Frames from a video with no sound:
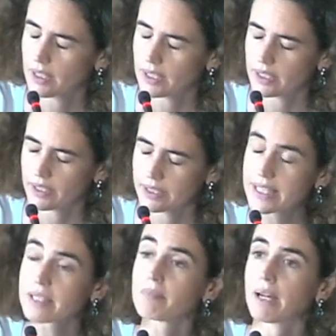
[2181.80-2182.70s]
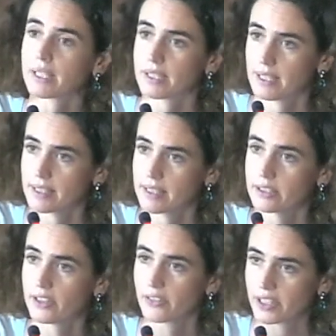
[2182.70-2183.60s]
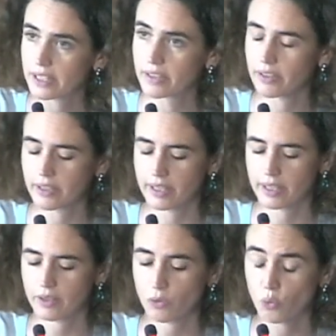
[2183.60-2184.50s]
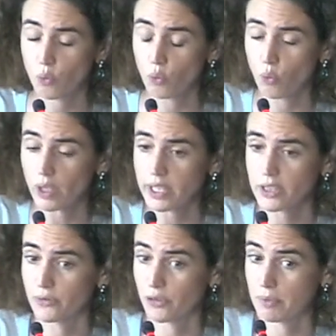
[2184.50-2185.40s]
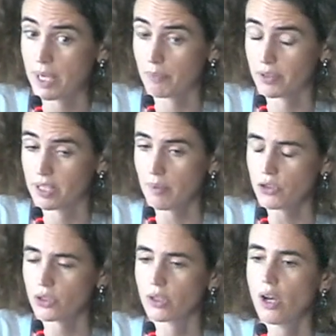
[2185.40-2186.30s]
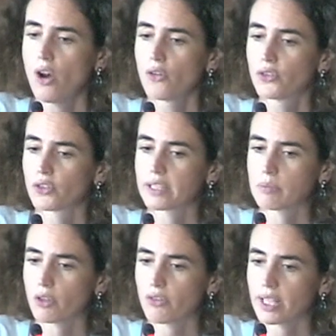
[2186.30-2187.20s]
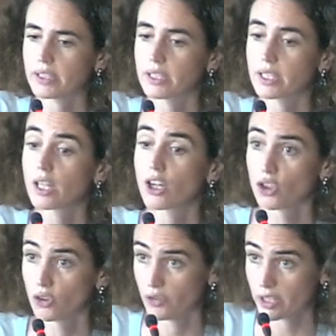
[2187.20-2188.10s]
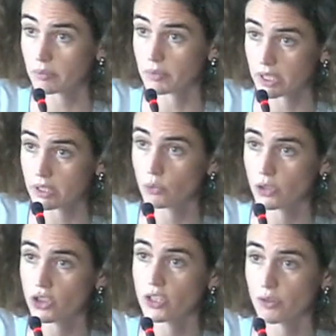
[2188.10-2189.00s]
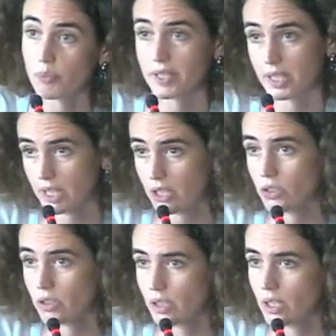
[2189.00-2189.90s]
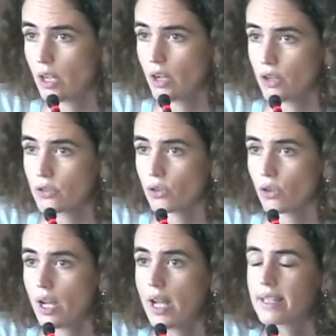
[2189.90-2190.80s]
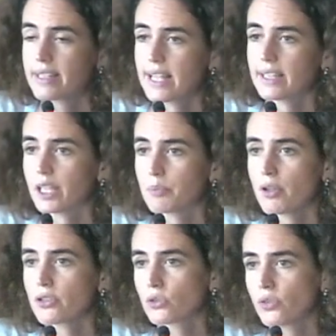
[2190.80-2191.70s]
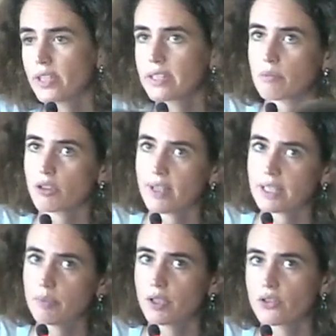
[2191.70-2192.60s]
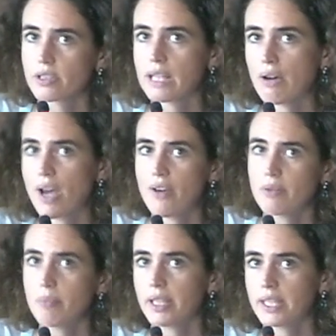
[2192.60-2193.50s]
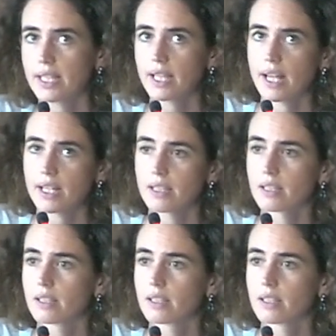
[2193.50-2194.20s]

dismantles what is for me a presumption for a democratic government, which is representation. So saying that post-truth is democratic because now everybody can...